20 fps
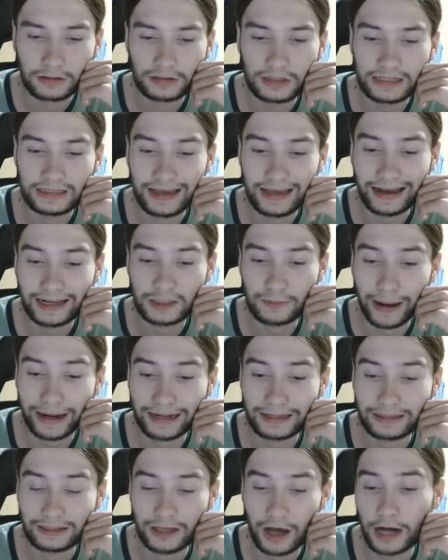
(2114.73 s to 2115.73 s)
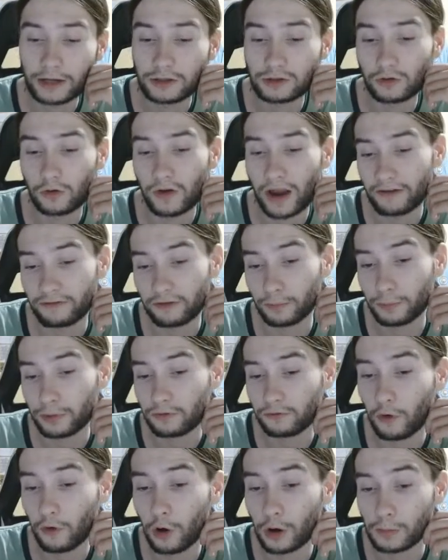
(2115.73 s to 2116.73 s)
City expect title level
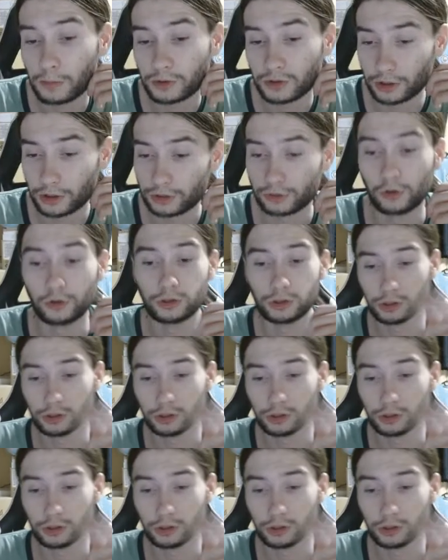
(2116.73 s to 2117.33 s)
performances, not